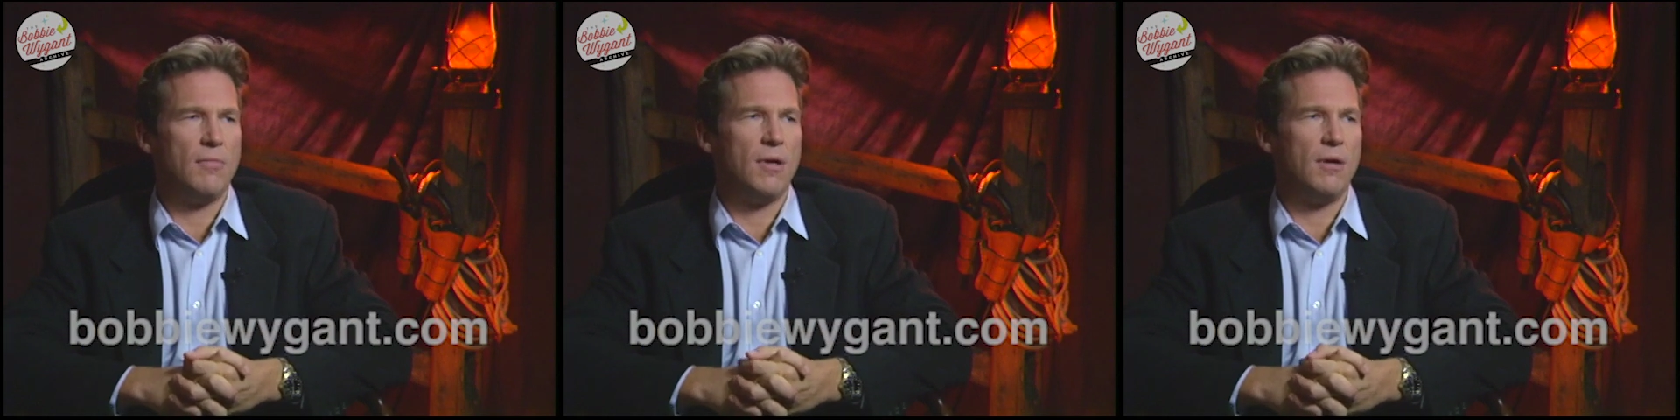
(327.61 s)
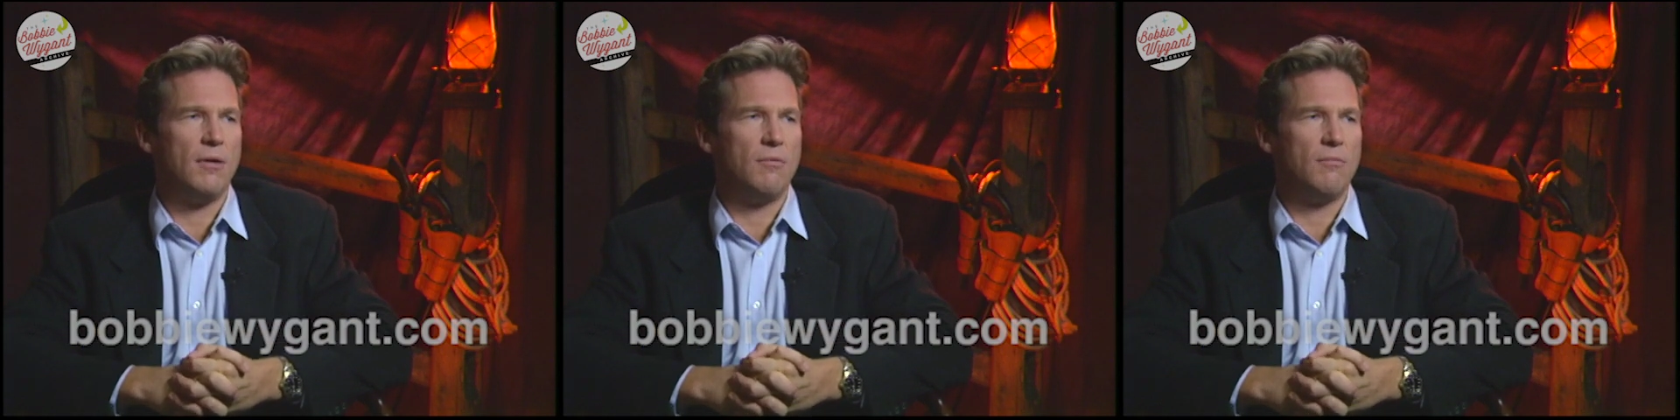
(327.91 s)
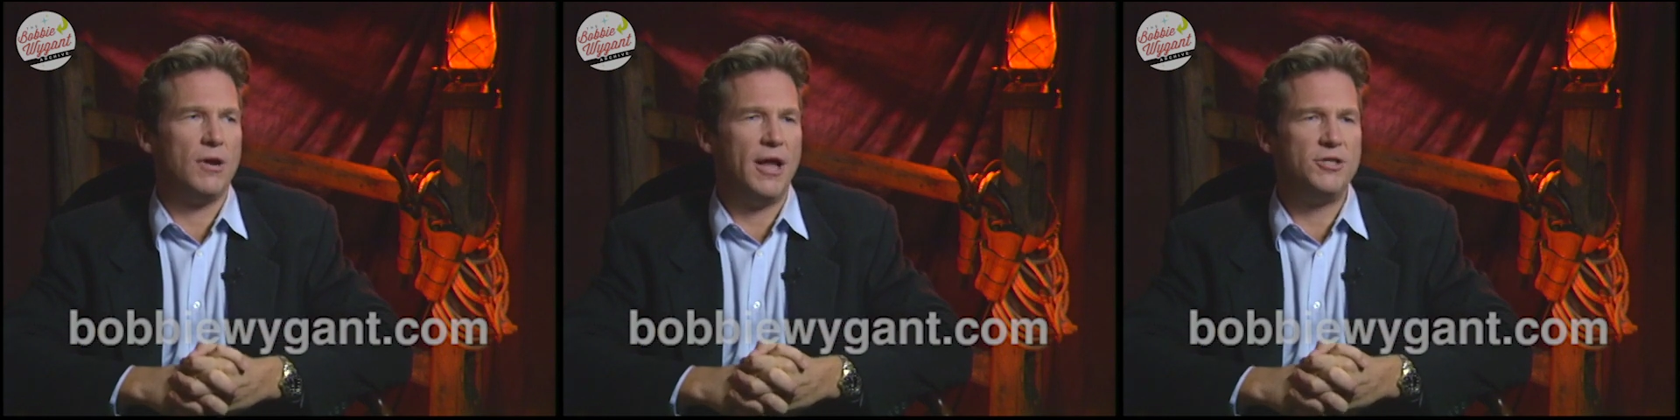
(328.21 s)
uh,
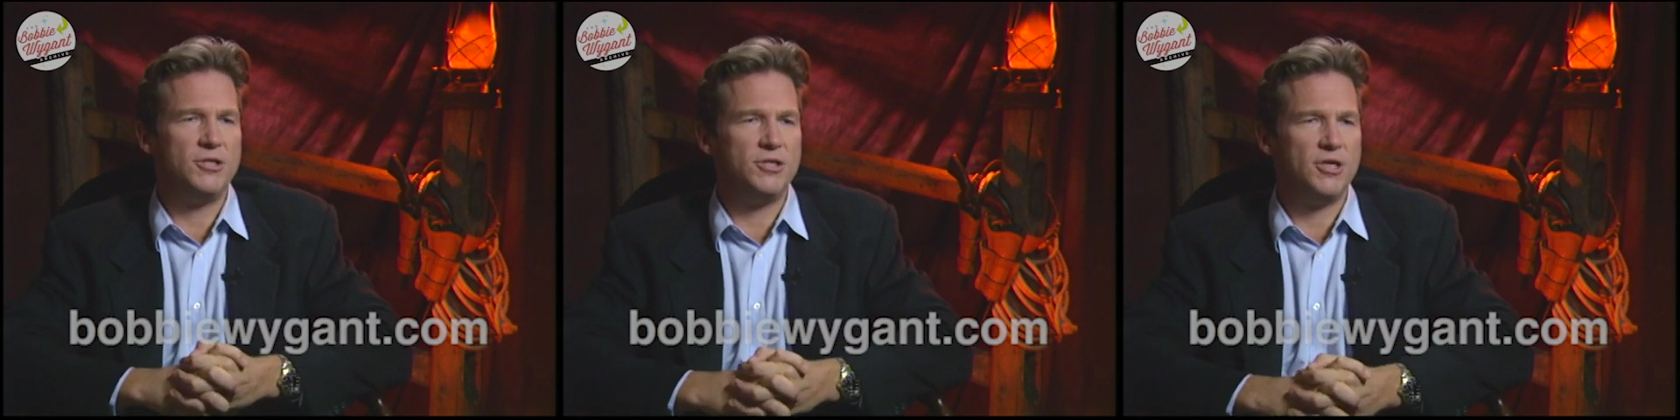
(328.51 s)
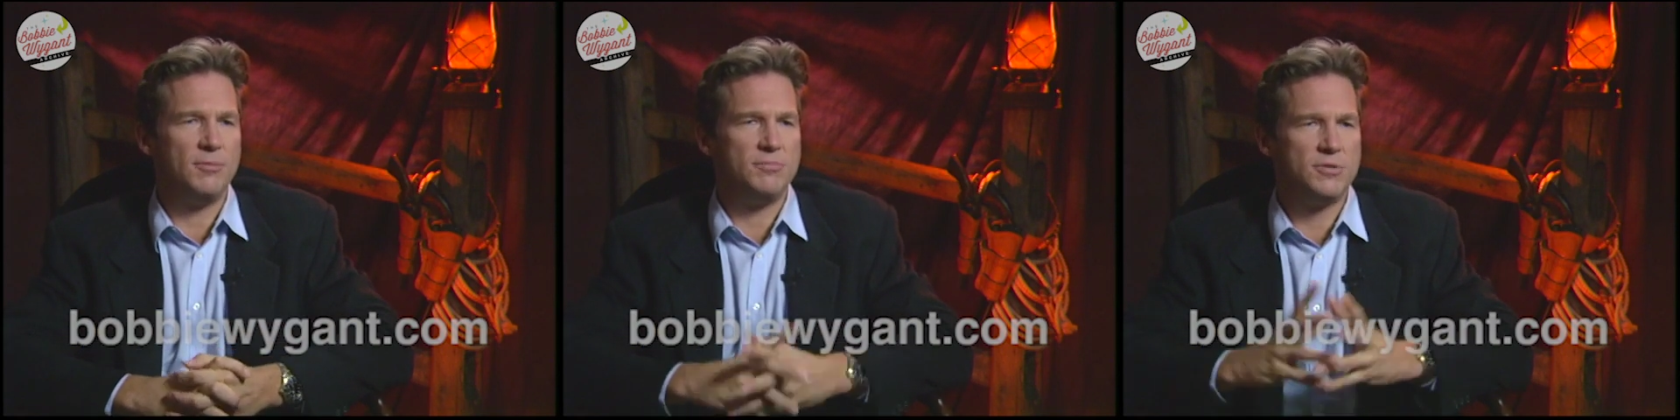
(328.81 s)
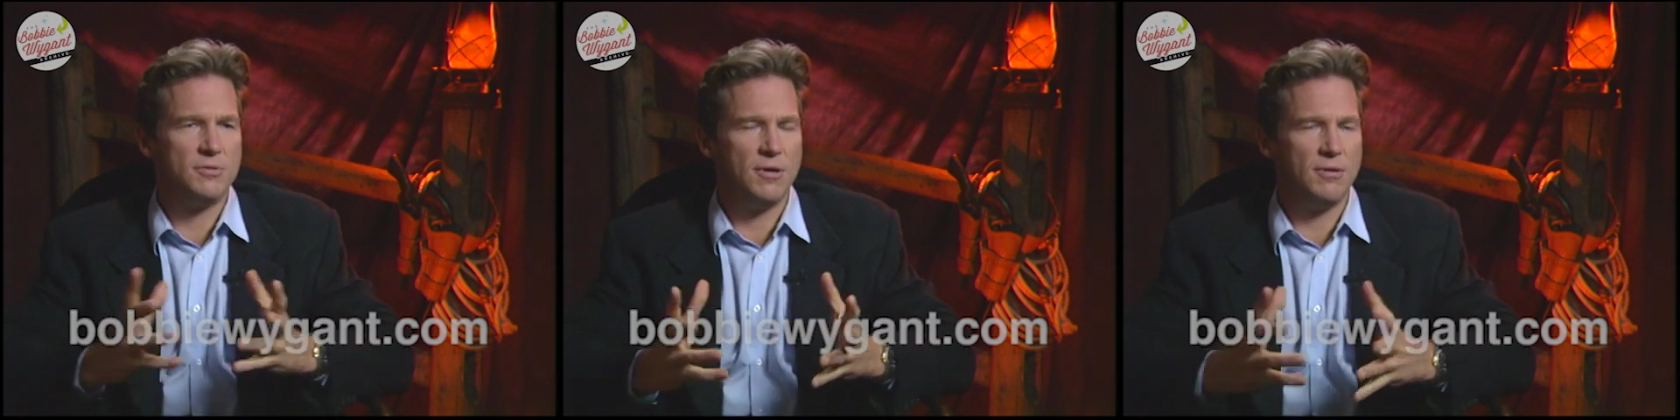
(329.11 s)

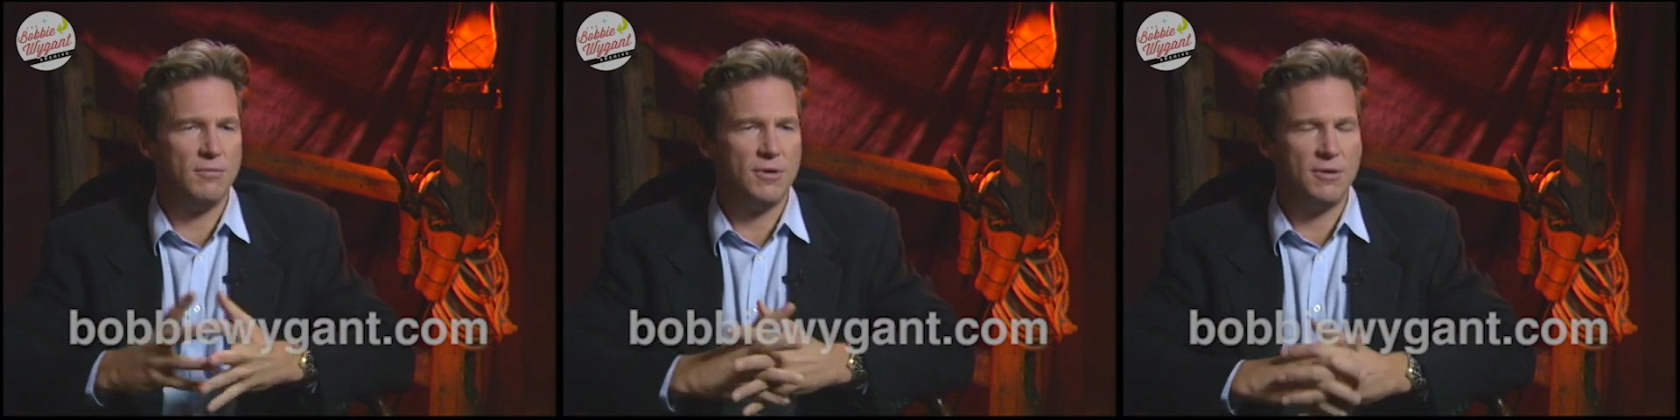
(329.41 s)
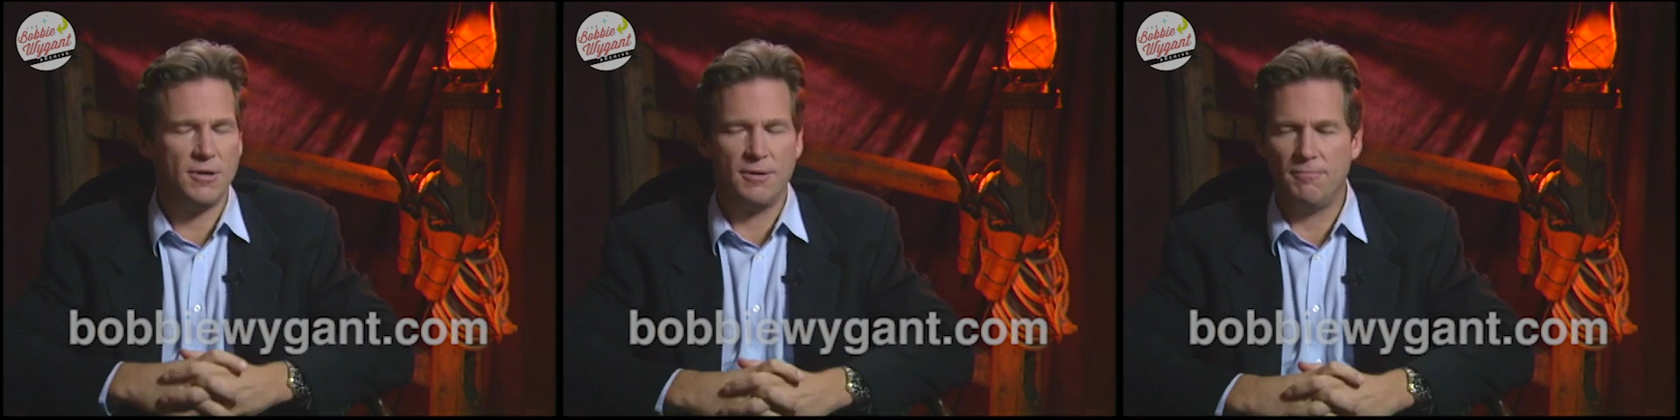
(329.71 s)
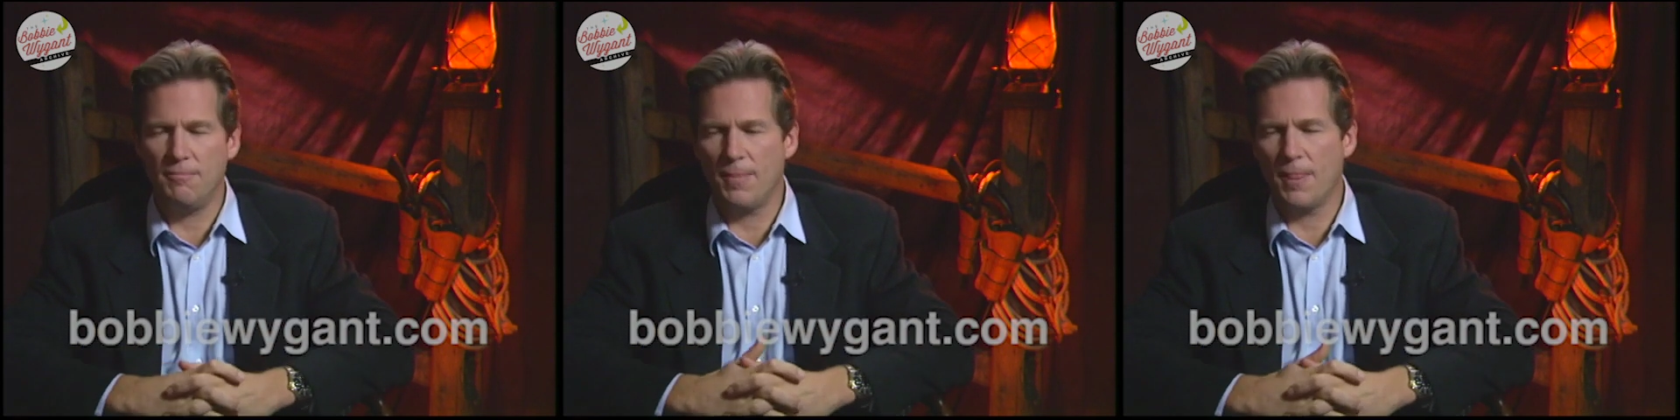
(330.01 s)
relationships uh, with uh,
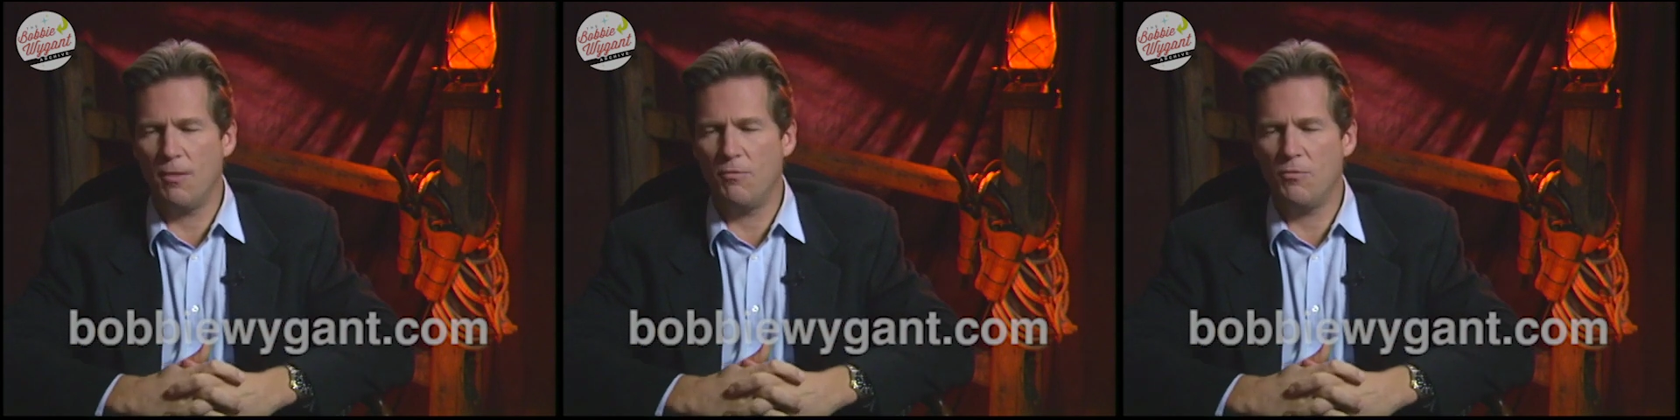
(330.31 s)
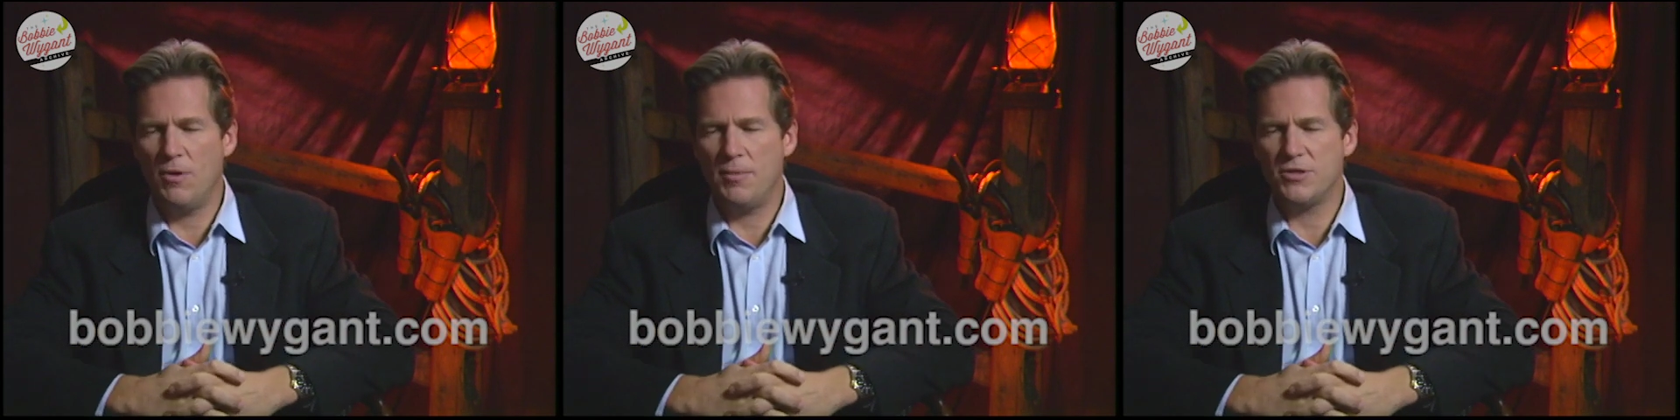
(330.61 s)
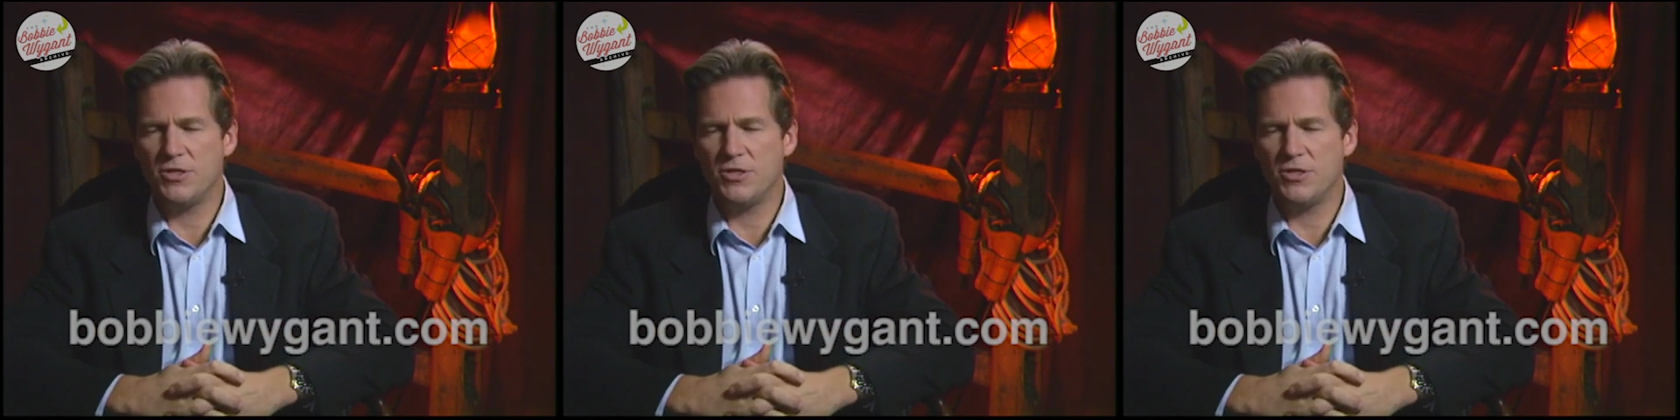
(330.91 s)
with women.